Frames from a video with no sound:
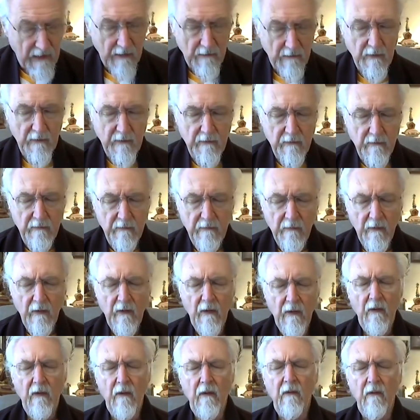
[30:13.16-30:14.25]
and we
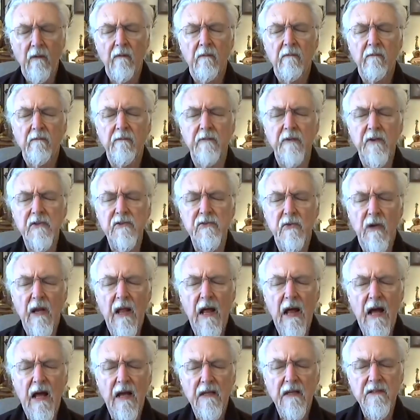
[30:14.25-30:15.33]

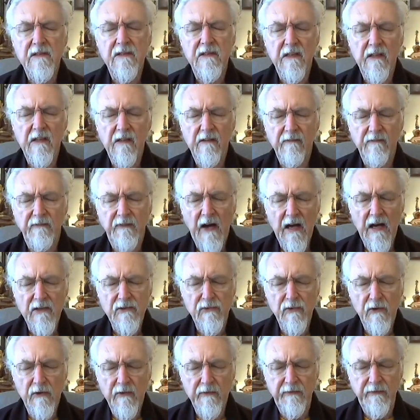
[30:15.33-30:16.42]
visualize the
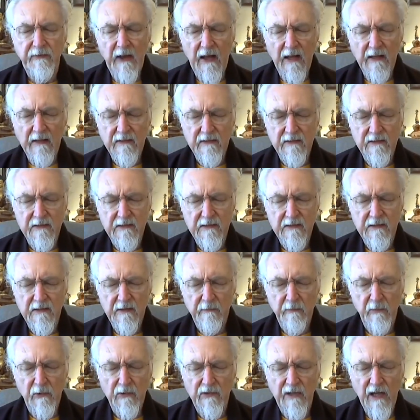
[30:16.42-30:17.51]
Vajra fence, the
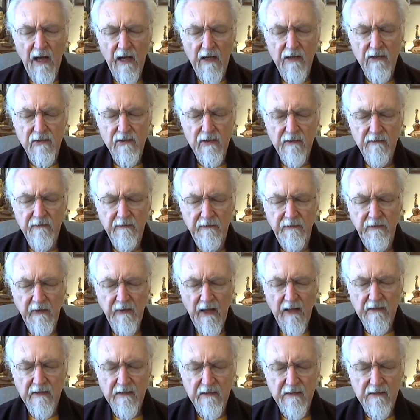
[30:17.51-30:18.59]
protection
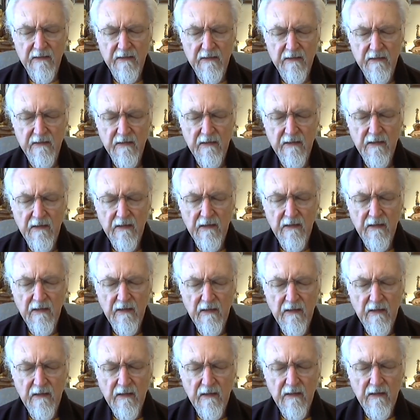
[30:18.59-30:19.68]
fence.
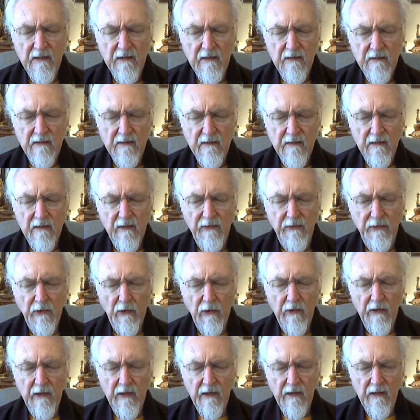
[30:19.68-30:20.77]

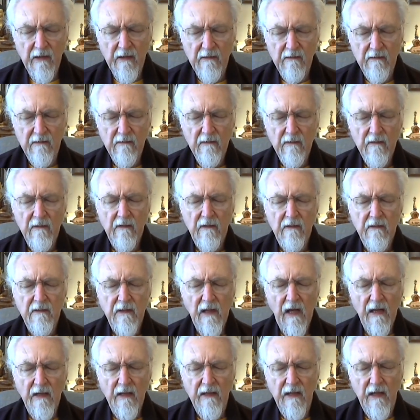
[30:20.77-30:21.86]
30
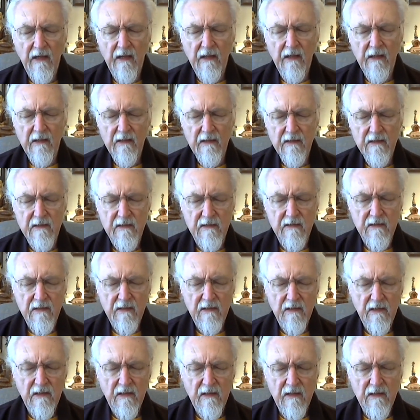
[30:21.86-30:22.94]
dakinis
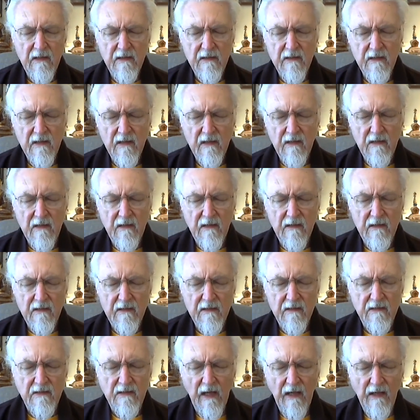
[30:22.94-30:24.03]

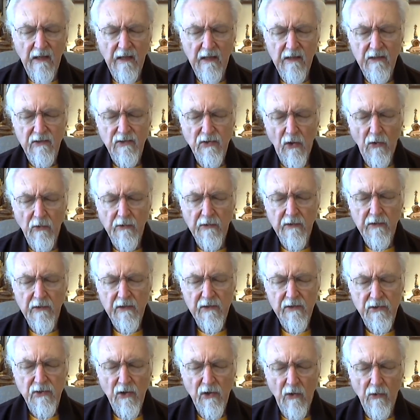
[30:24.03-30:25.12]
standing shoulder to
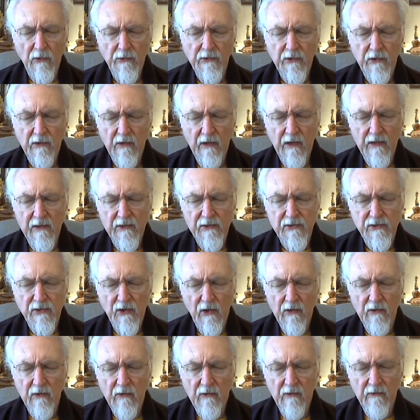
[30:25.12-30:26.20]
shoulder in a
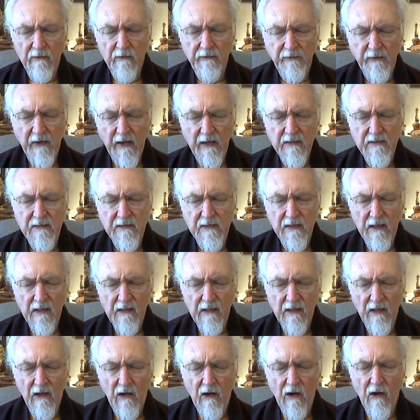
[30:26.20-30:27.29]
circle
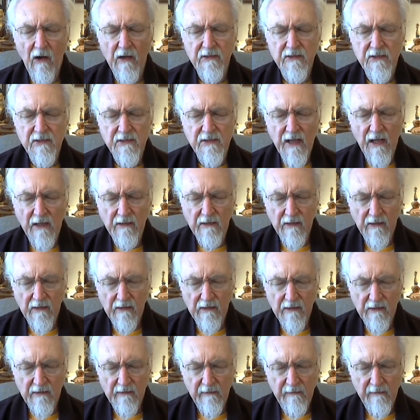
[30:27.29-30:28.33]
facing the heart center,